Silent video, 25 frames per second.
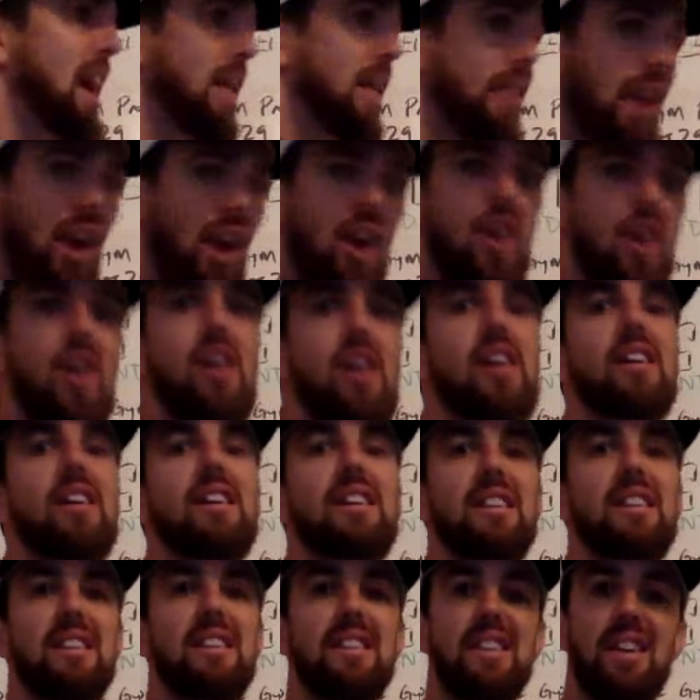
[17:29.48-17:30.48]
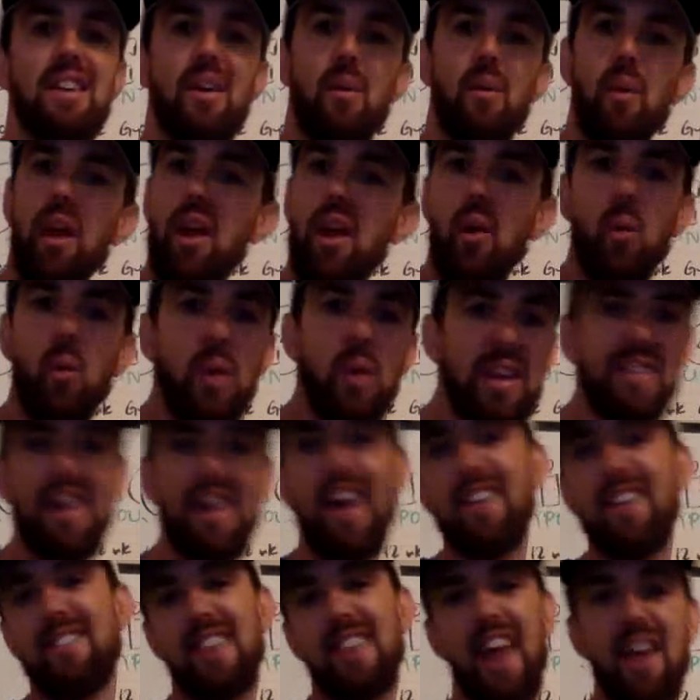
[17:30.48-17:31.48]
there. We're going to
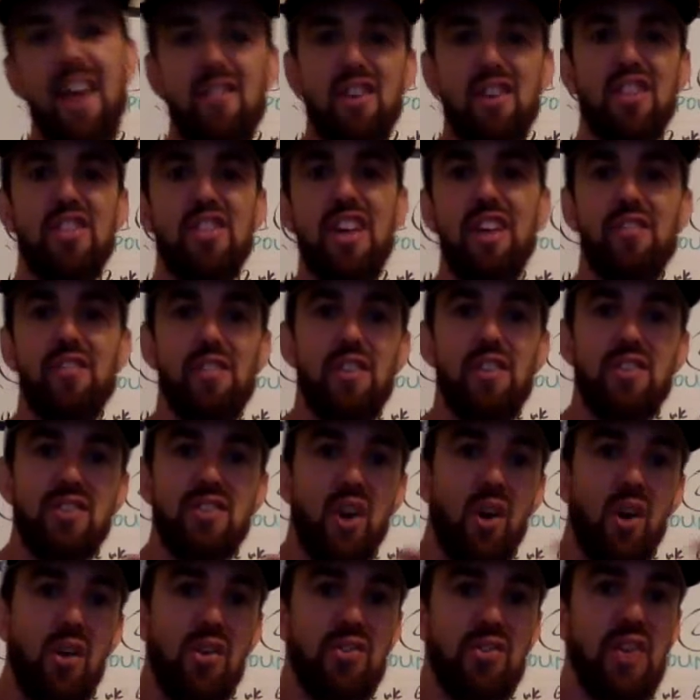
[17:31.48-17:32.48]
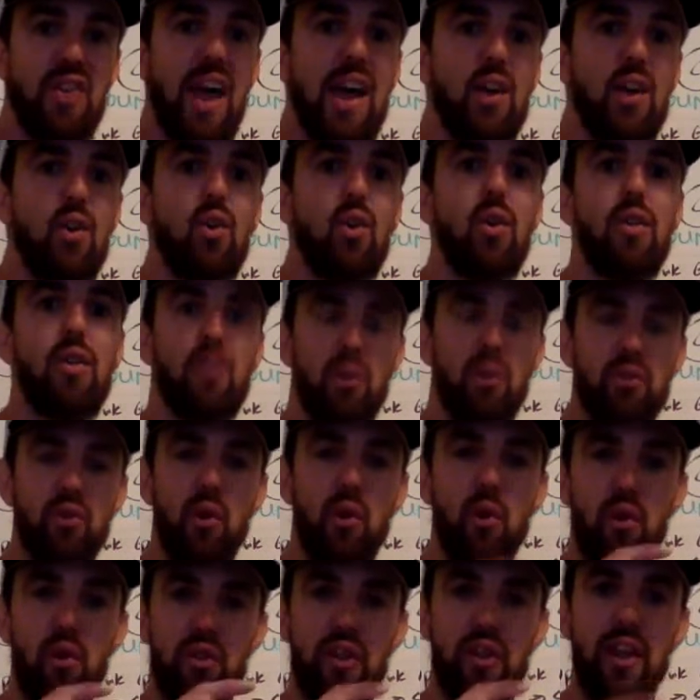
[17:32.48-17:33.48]
retest everything from the start of the cycle. There's
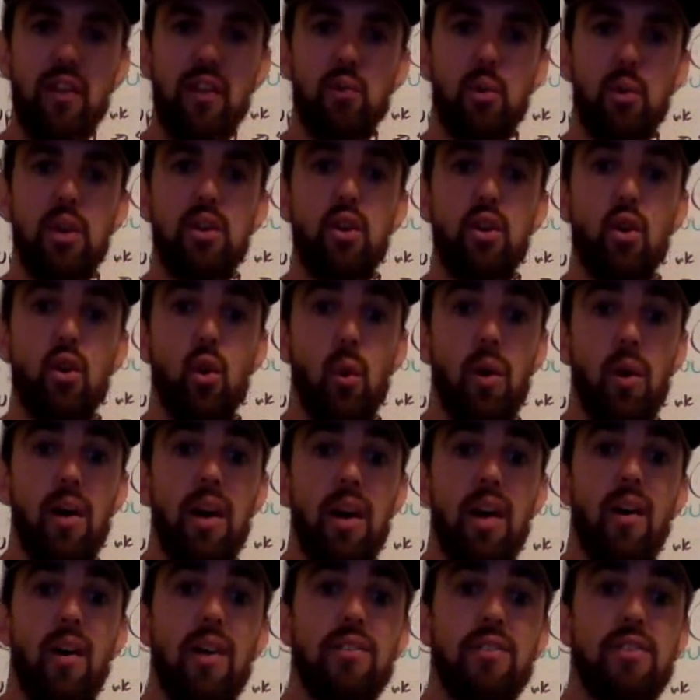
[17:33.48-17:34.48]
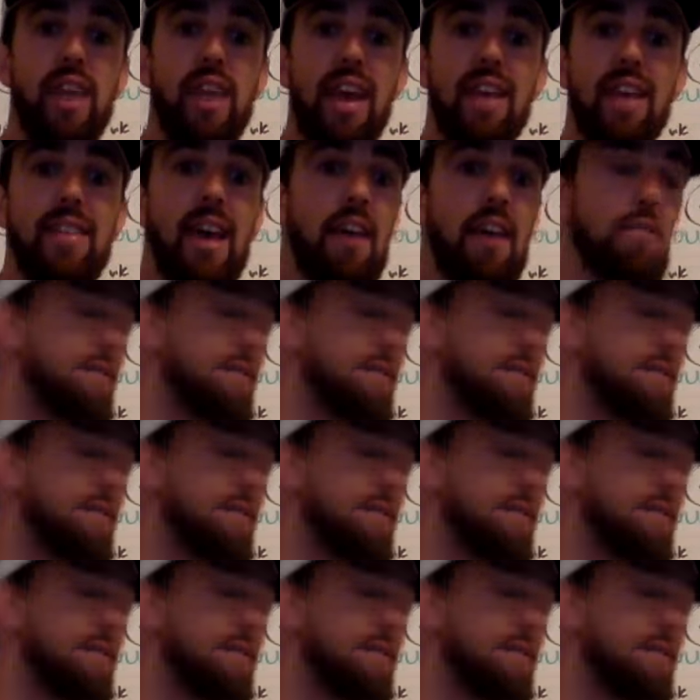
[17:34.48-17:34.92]
little things we do. And let's take that